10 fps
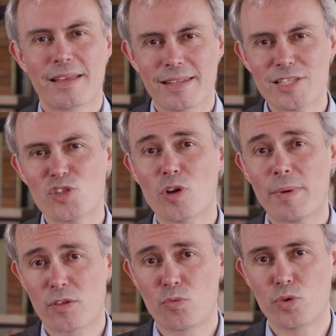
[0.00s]
Let's talk
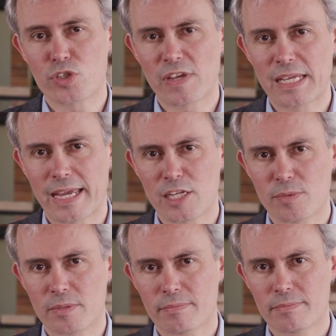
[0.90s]
about the rules of
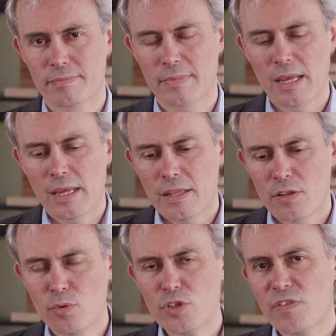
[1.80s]
engagement.
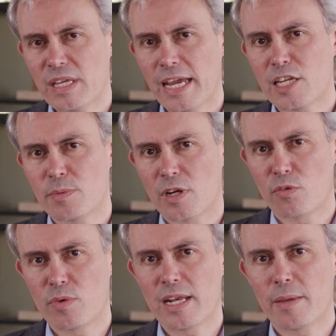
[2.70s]
The rules of engagement are
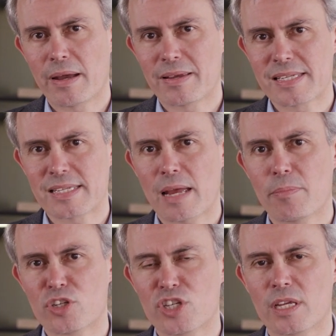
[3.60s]
really about
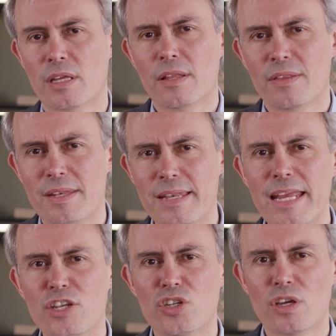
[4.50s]
establishing the
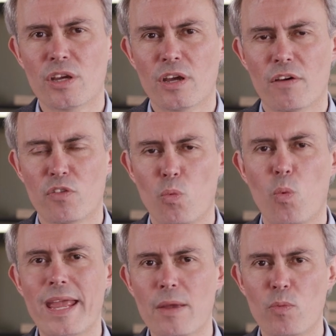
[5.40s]
nature of the
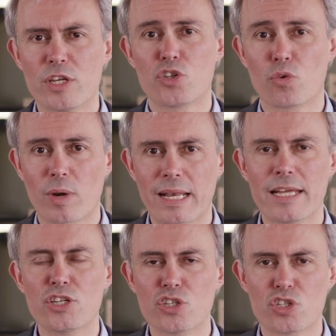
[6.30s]
way in which your
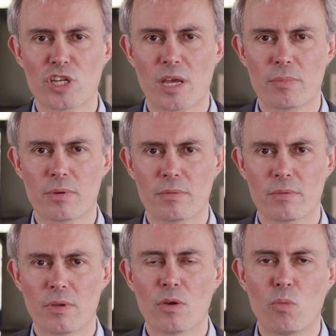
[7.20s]
relationship
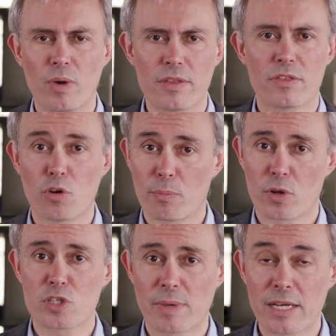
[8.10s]
with your
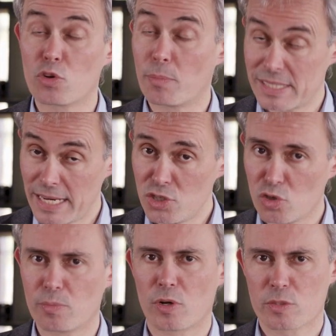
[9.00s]
prospect or
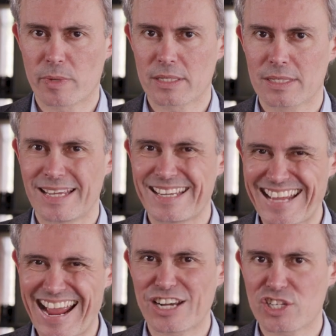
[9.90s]
potential prospect is
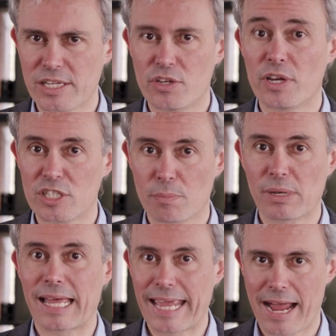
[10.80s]
actually going to
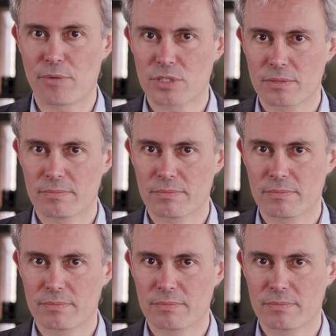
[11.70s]
play out.